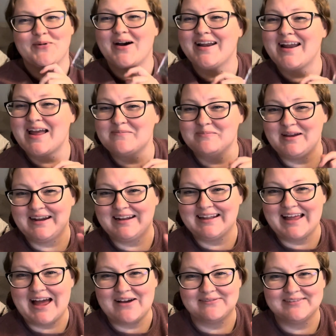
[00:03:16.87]
when I made
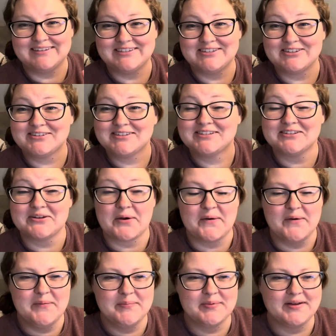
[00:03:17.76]
lavender
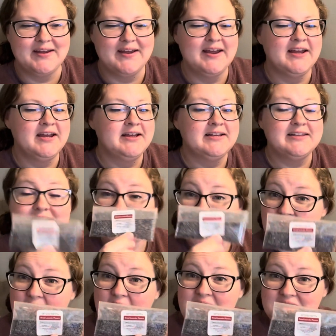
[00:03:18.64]
soap.
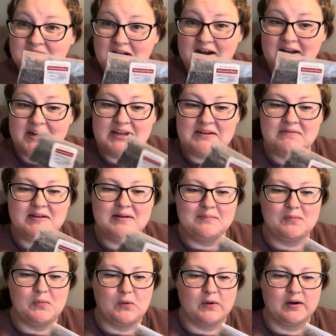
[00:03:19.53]
So I've got even
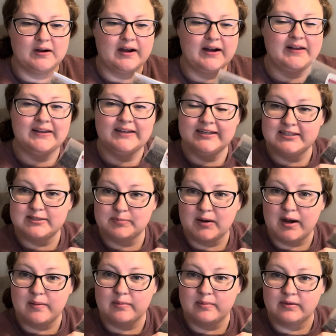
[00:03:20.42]
more, and this
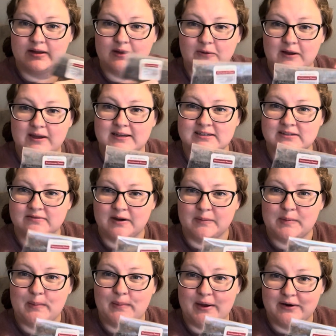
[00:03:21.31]
probably is
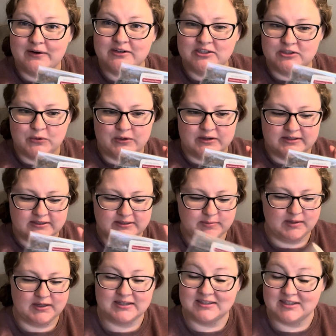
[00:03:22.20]
from a better source
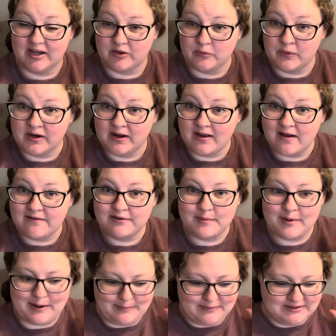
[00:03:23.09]
because the other one I got
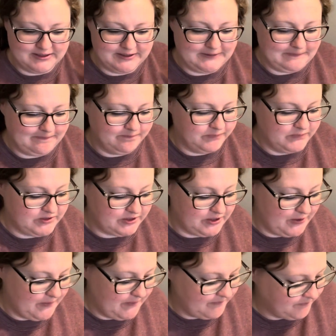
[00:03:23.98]
from Amazon.
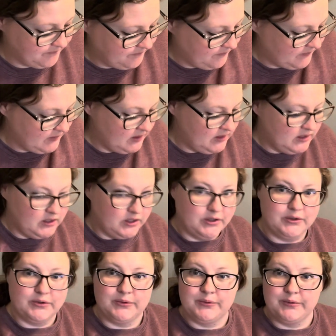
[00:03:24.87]
So
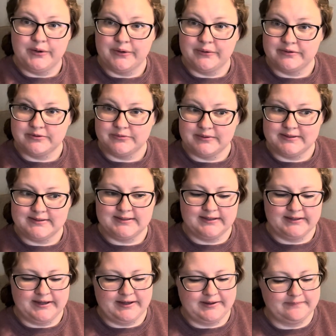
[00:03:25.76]
who knows what's in
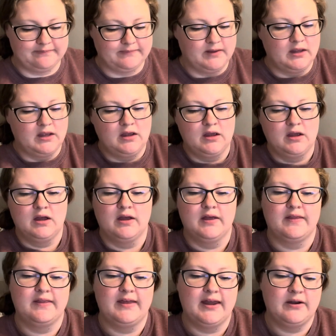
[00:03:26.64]
that.
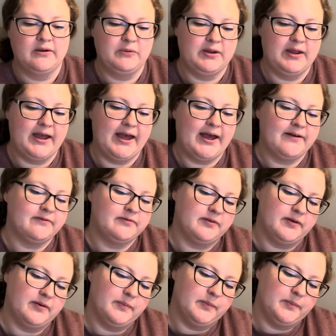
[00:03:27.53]
Then we have
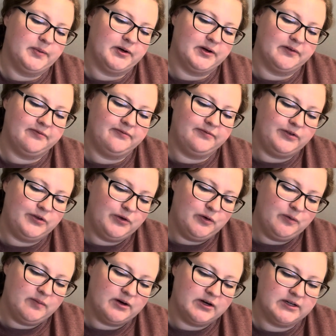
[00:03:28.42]

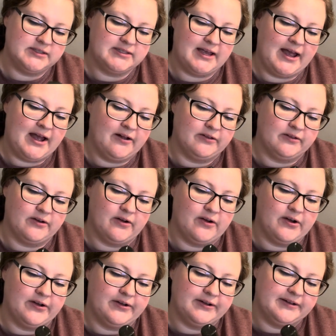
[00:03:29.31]
Perfumer's
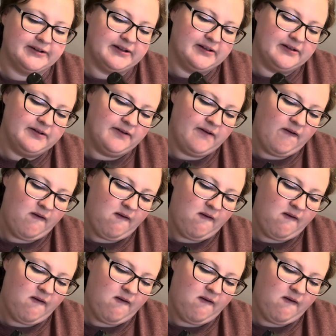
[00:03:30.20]
alcohol.